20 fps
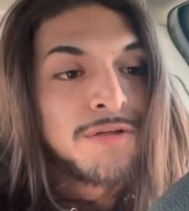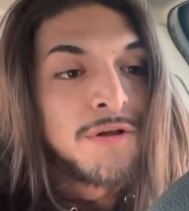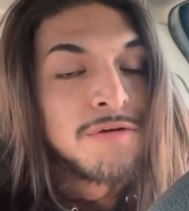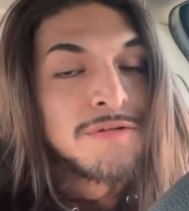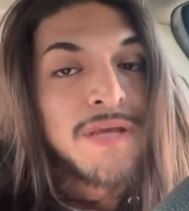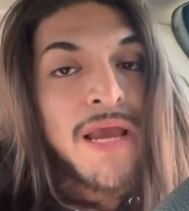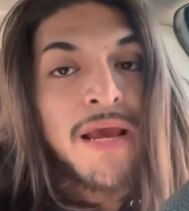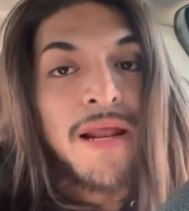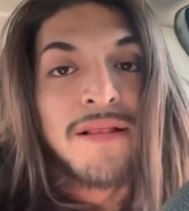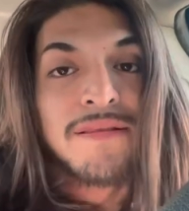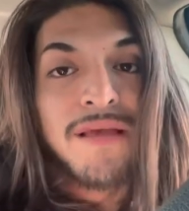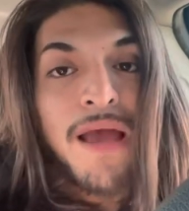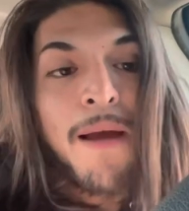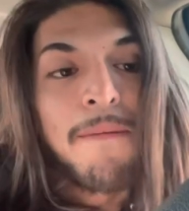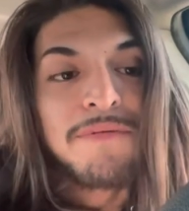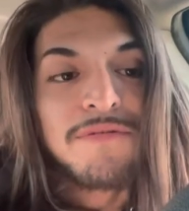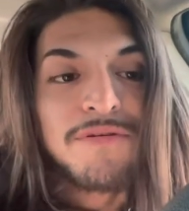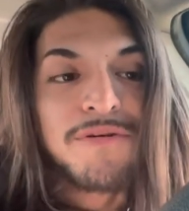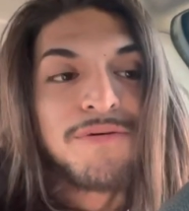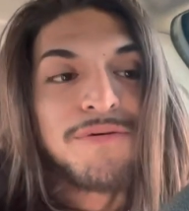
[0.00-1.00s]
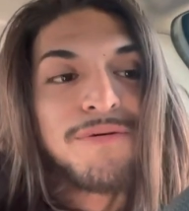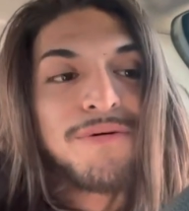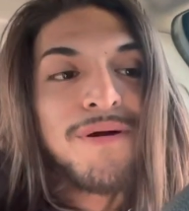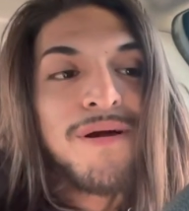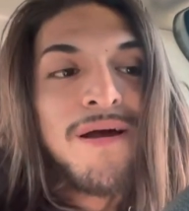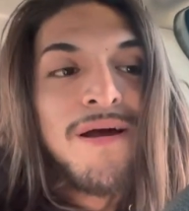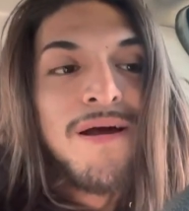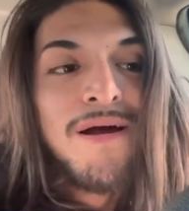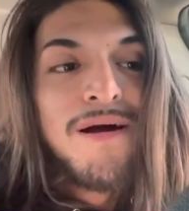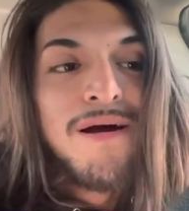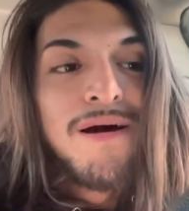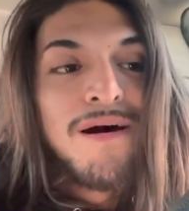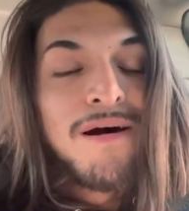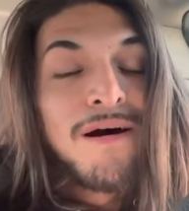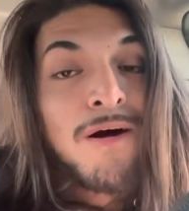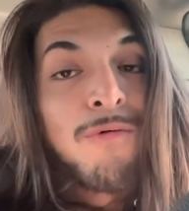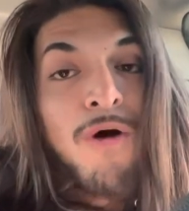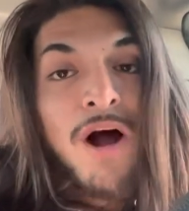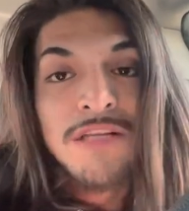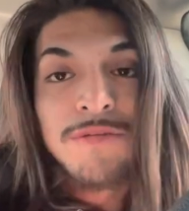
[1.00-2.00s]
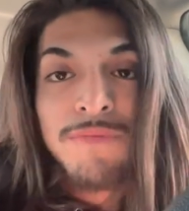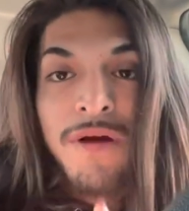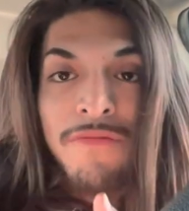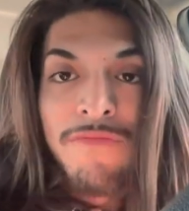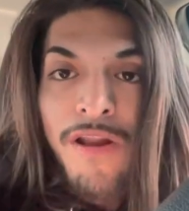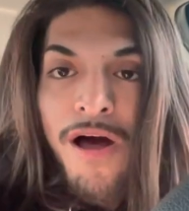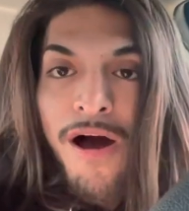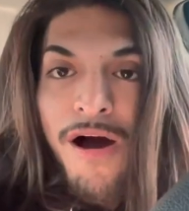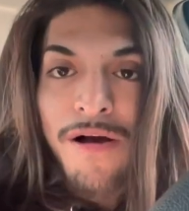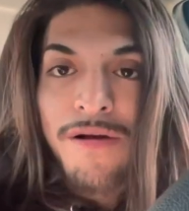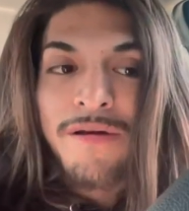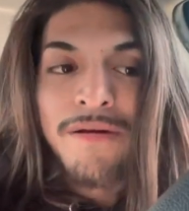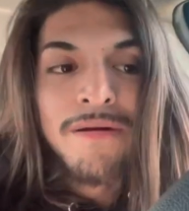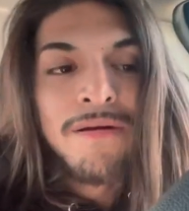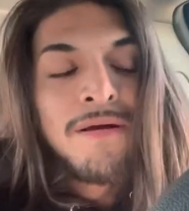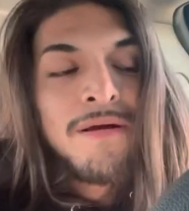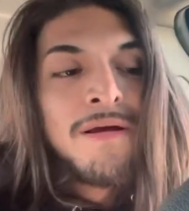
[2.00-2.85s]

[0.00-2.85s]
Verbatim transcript: know, taking the time to uh, watch my vlog.